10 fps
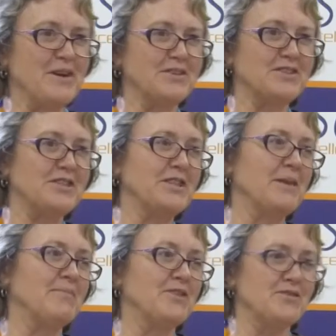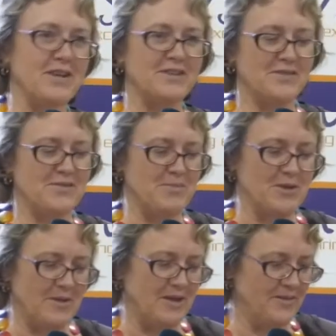Merton. I'm the director of
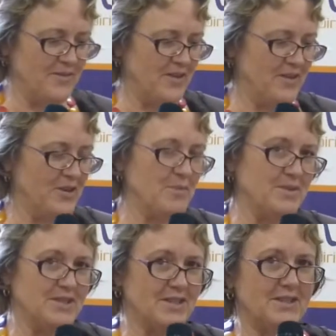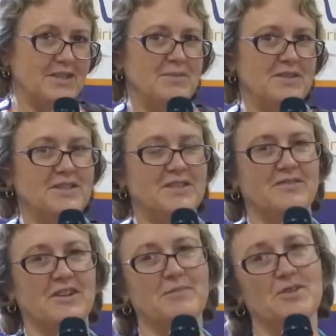the Common Side Community
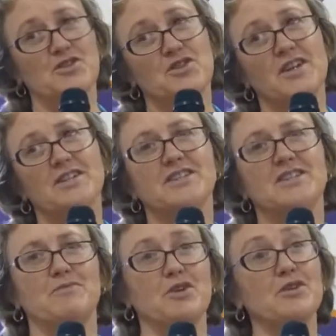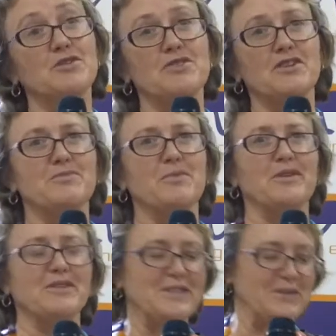Development Trust, not the director of
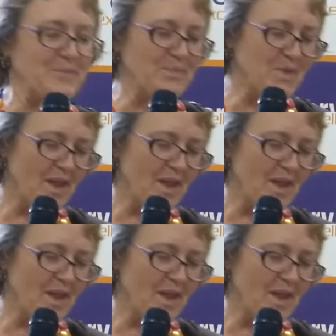Pollard's Hill.